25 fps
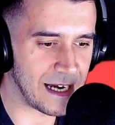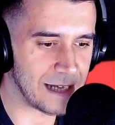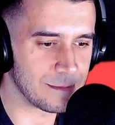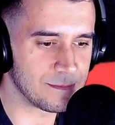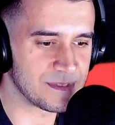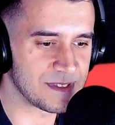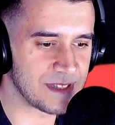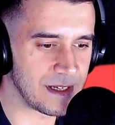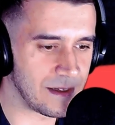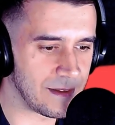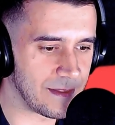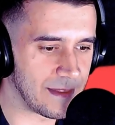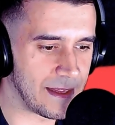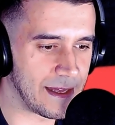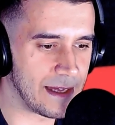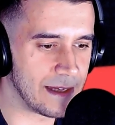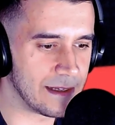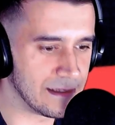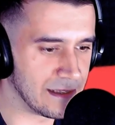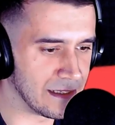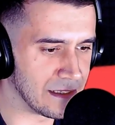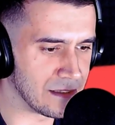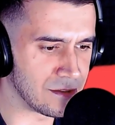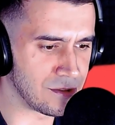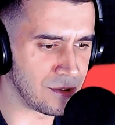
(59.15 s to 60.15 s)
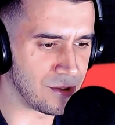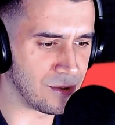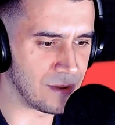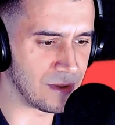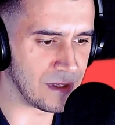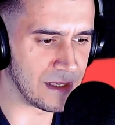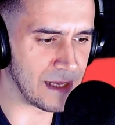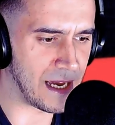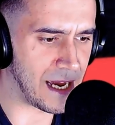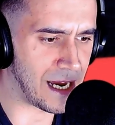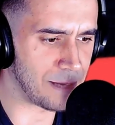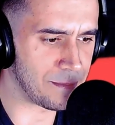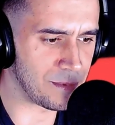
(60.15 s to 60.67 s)
apps out there,
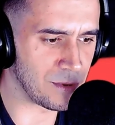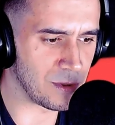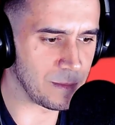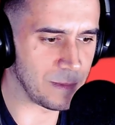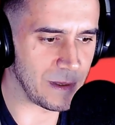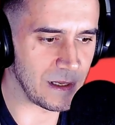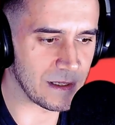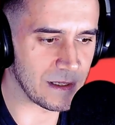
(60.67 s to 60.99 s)
including Apple